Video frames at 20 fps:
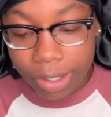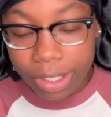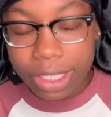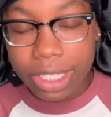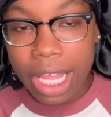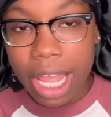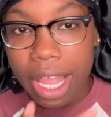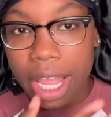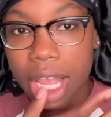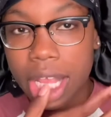It's
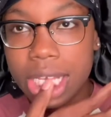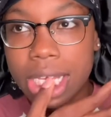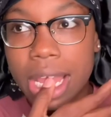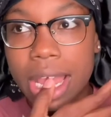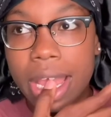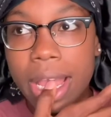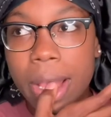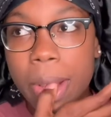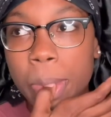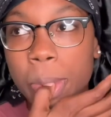like
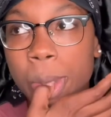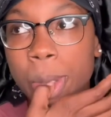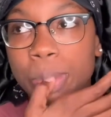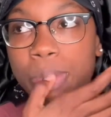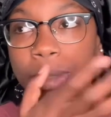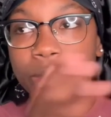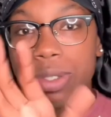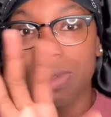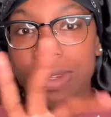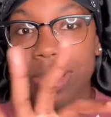I'm in
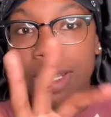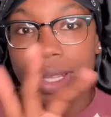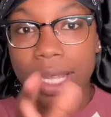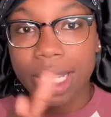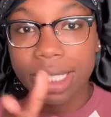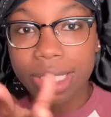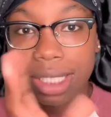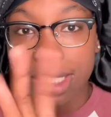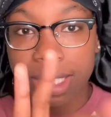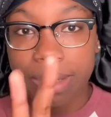between
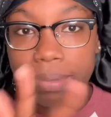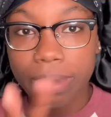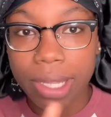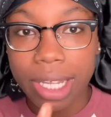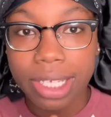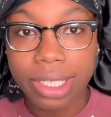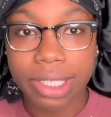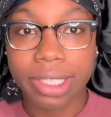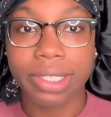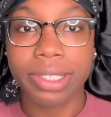lessons and
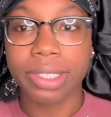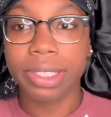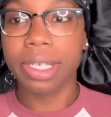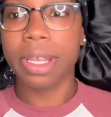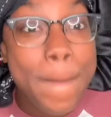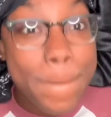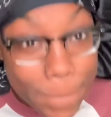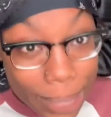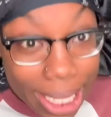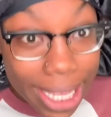blessings.
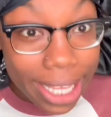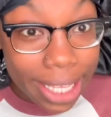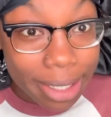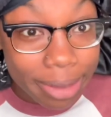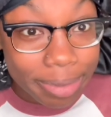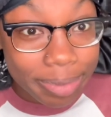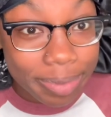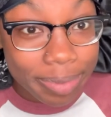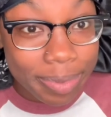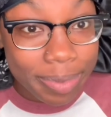But
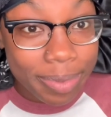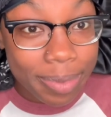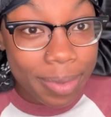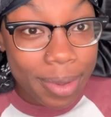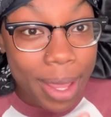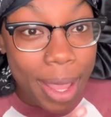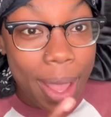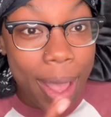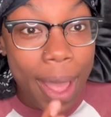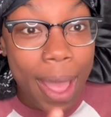
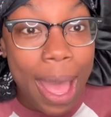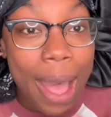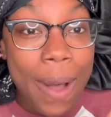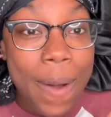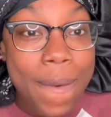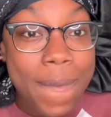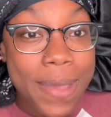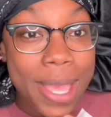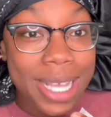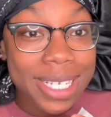I
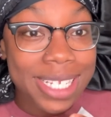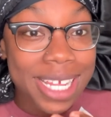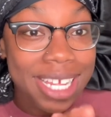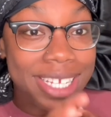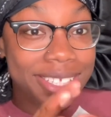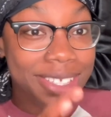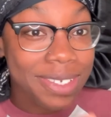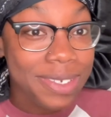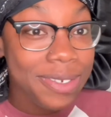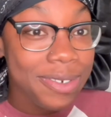hope y'all
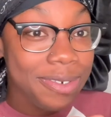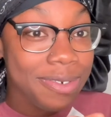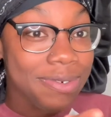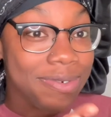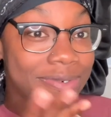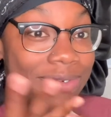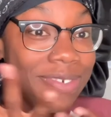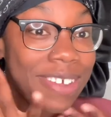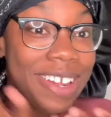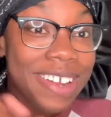stay tuned
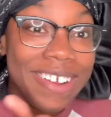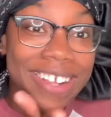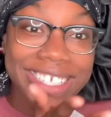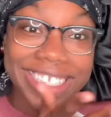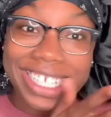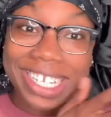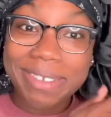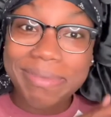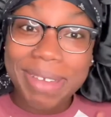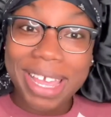for the
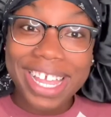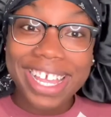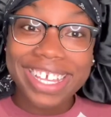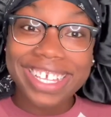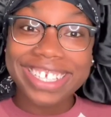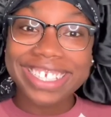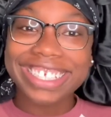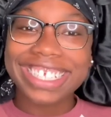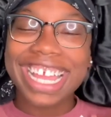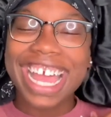rest of the
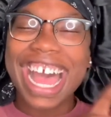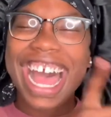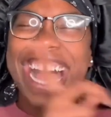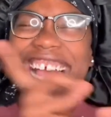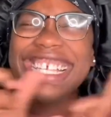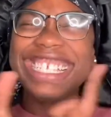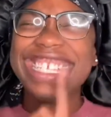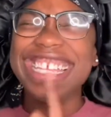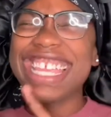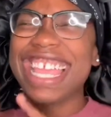bangers.
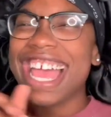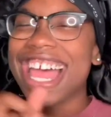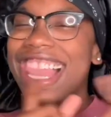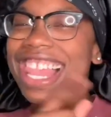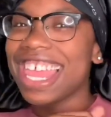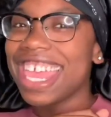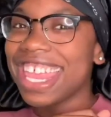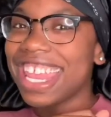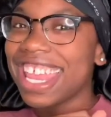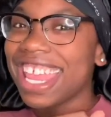I'll see y'all later.